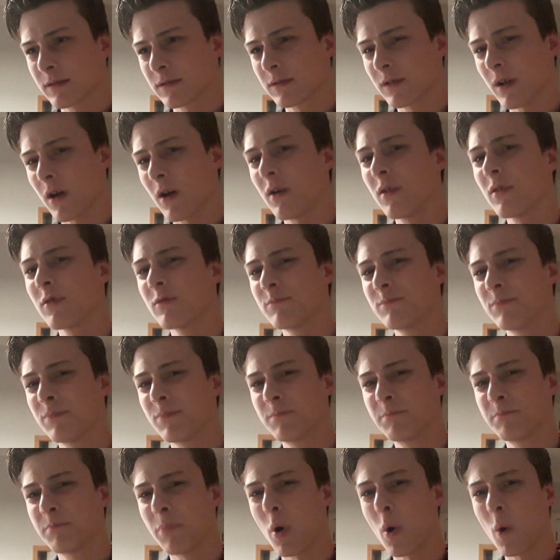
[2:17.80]
the whole
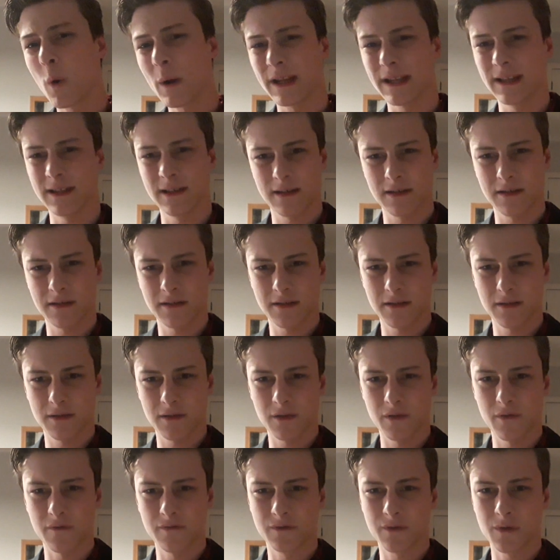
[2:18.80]
point
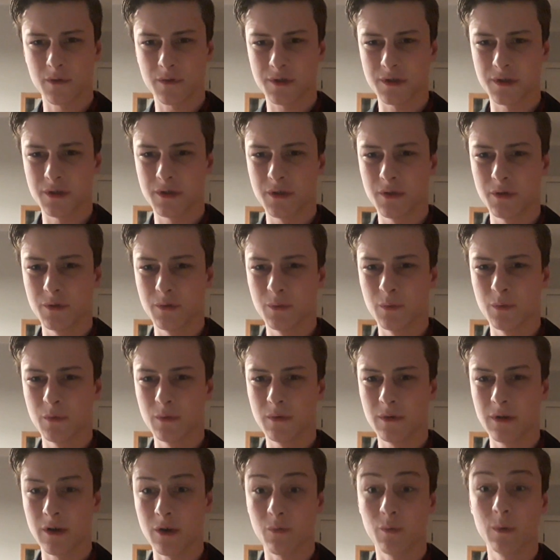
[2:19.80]
of Doctor Who
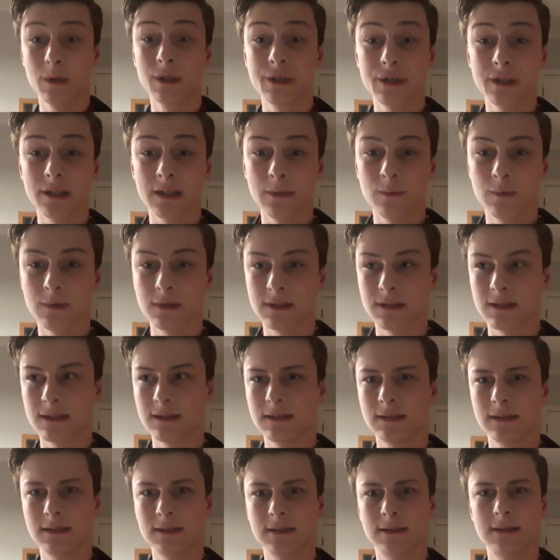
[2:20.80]
originally was to
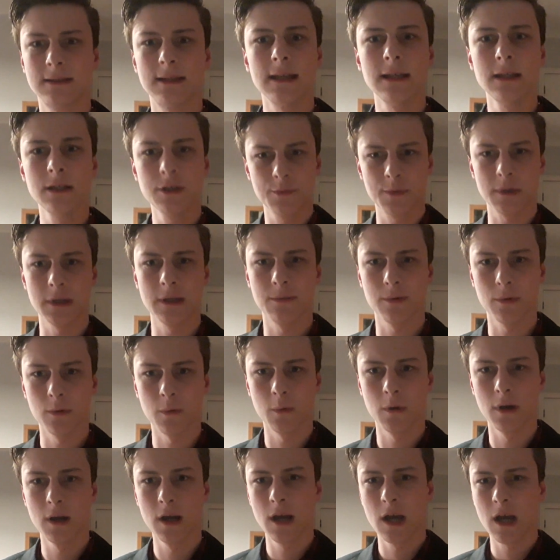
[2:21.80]
teach
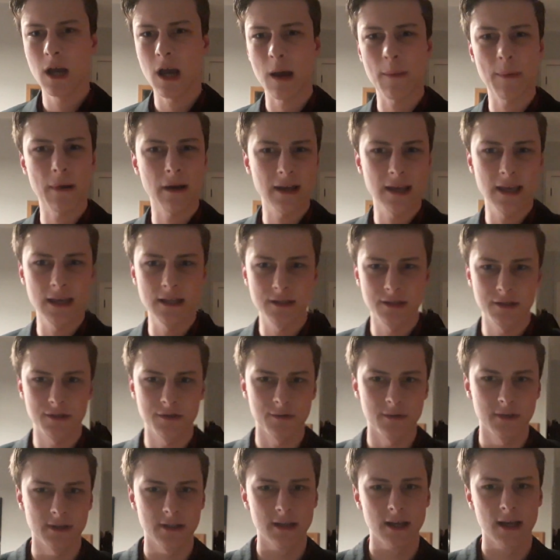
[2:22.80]
people about
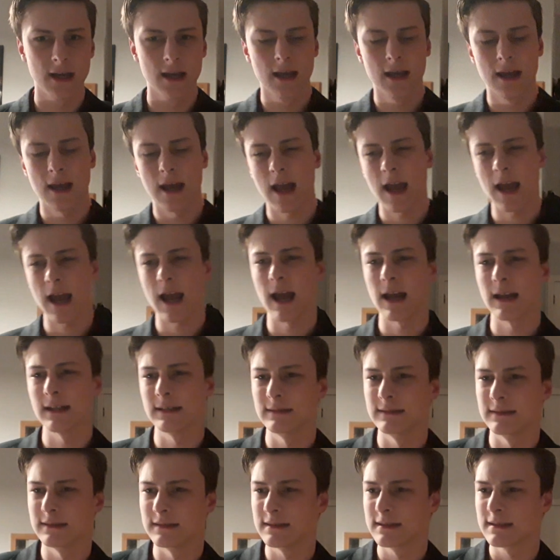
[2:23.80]
history
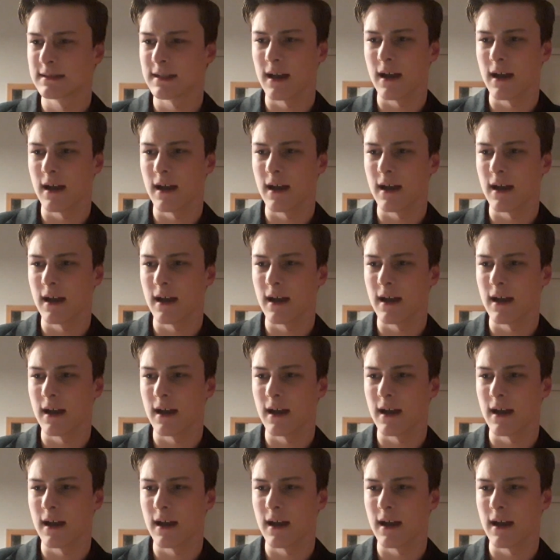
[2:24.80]
and